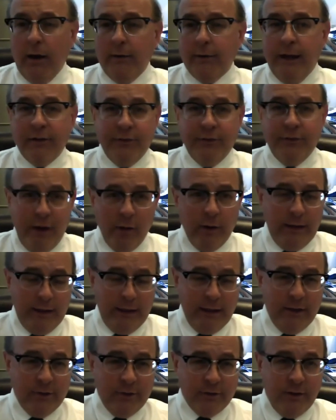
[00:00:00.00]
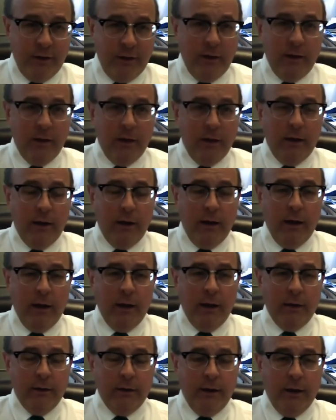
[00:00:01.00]
That's very easy,
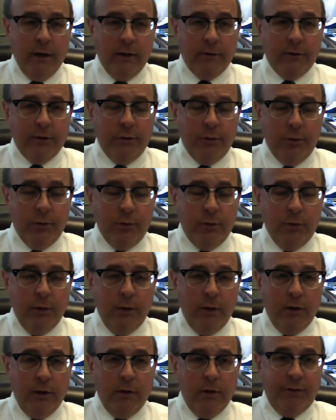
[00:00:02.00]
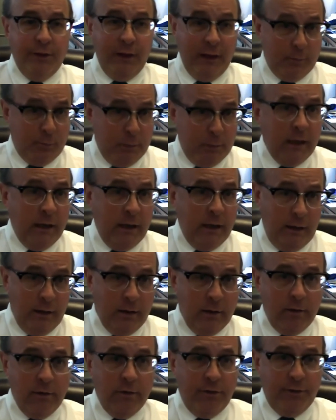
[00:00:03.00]
and to feed me
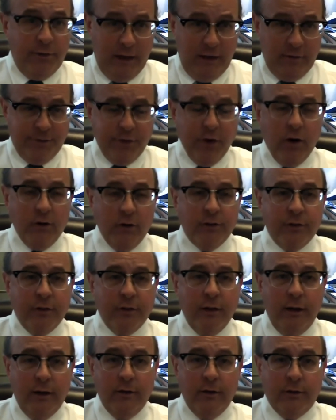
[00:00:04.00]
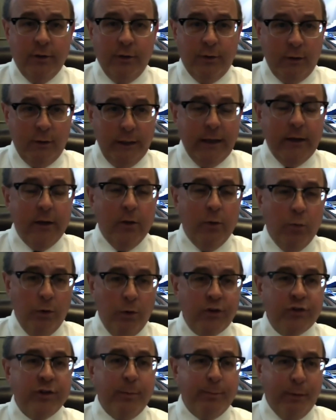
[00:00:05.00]
feet first into the legal
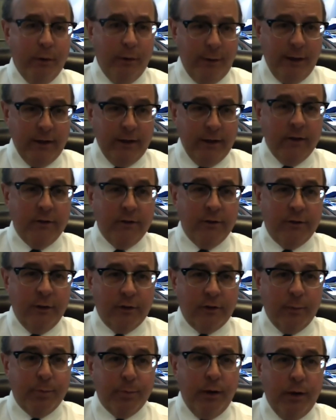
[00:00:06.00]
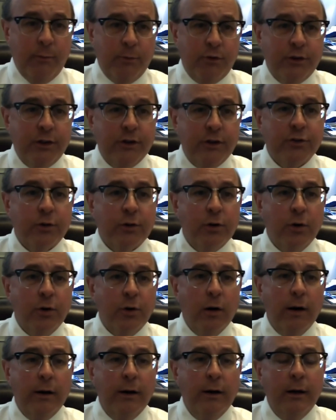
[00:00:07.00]
wood chipper that is the Supreme Judicial
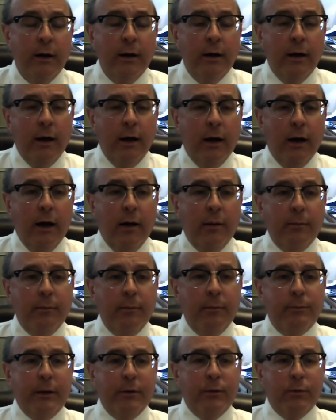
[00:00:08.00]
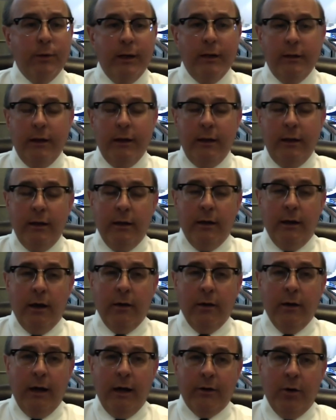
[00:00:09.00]
Court. But really,
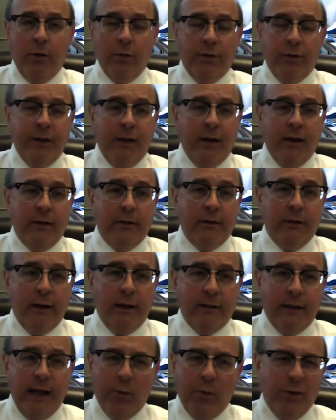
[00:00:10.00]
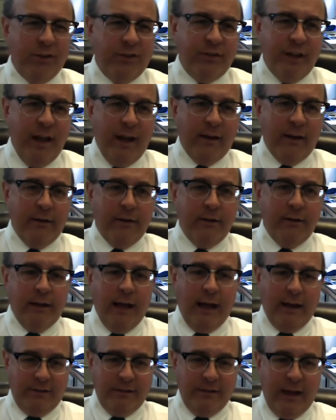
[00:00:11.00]
I don't think that that would stand
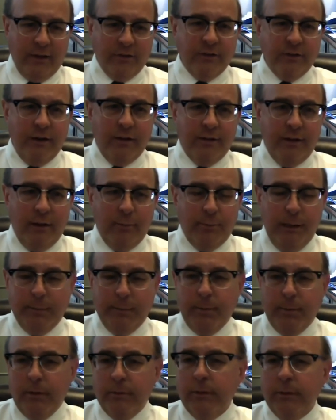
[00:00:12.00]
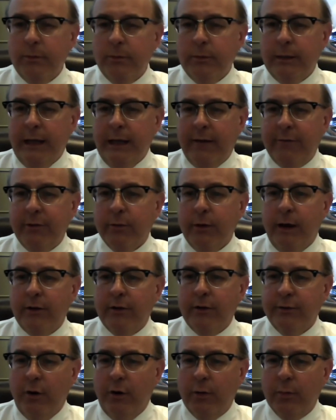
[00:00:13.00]
that test. I think people would have the right
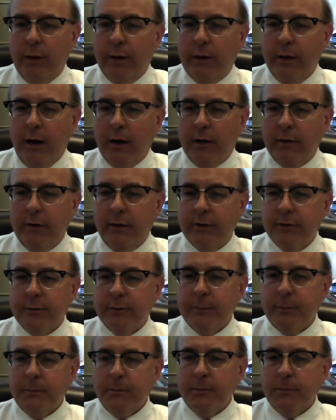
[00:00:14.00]
to vote regardless.